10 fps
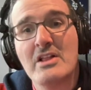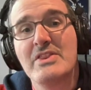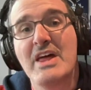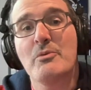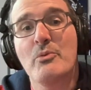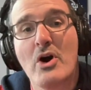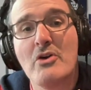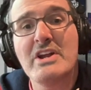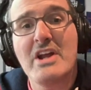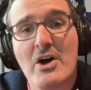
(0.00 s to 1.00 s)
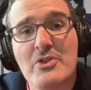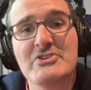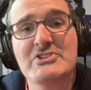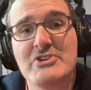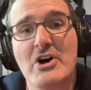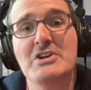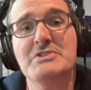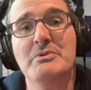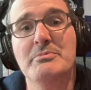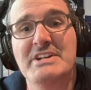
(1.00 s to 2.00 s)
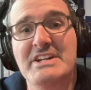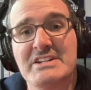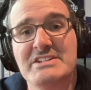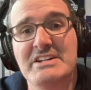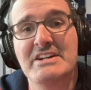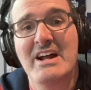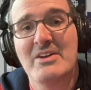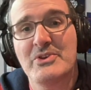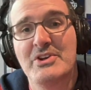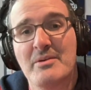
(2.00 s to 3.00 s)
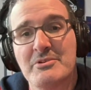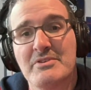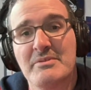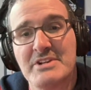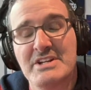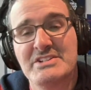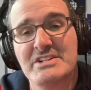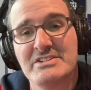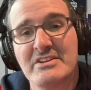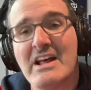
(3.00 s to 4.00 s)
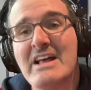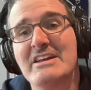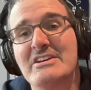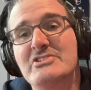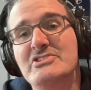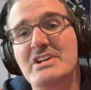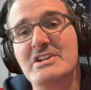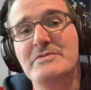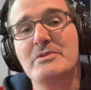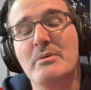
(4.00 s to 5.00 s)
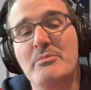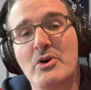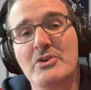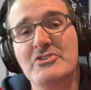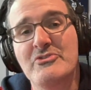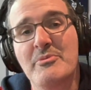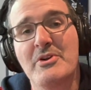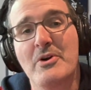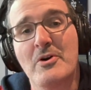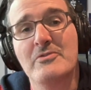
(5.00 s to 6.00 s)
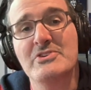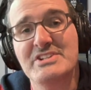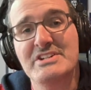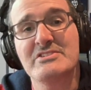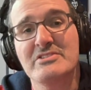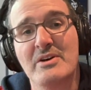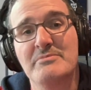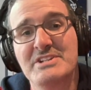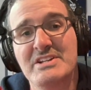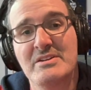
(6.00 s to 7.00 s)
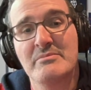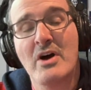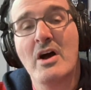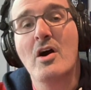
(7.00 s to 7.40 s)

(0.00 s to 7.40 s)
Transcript: They worry other stars will begin sitting out the WNBA season in exchange for a bonus from their overseas club team.